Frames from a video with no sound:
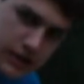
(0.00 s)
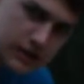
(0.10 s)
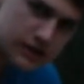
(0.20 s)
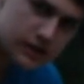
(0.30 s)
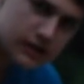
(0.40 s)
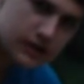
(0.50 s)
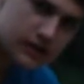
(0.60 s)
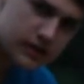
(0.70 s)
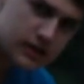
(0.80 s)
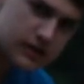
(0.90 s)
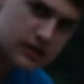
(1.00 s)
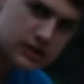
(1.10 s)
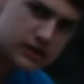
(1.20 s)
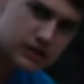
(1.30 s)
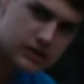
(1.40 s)

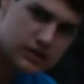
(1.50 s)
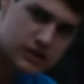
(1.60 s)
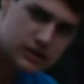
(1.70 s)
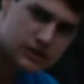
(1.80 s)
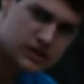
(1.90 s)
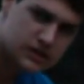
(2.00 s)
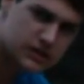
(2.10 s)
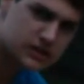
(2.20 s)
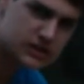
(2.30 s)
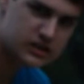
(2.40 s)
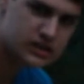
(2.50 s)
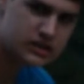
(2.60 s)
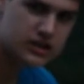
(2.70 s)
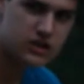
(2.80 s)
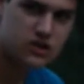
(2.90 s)

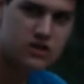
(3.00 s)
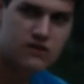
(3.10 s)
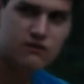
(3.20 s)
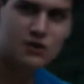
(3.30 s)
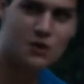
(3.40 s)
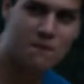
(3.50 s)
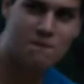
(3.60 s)
Nobody speaks.